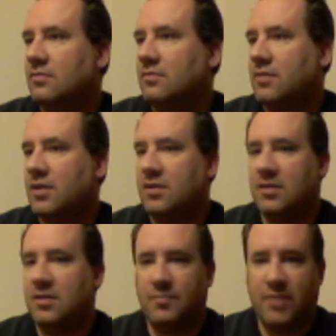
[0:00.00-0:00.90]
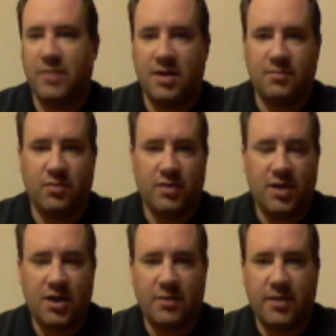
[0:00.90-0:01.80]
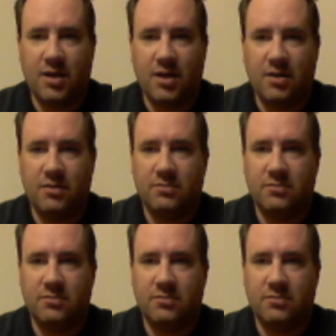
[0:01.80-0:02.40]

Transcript: get this bad boy. There we go.